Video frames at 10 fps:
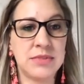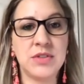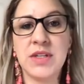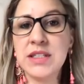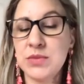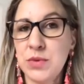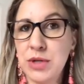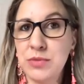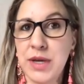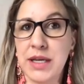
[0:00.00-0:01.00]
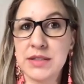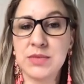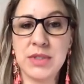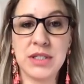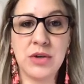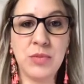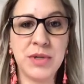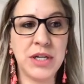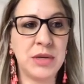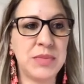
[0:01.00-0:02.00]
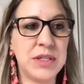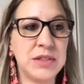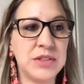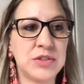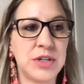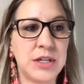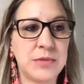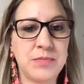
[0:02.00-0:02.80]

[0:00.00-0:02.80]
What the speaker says: So that's one way. So we can open it up in Illustrator.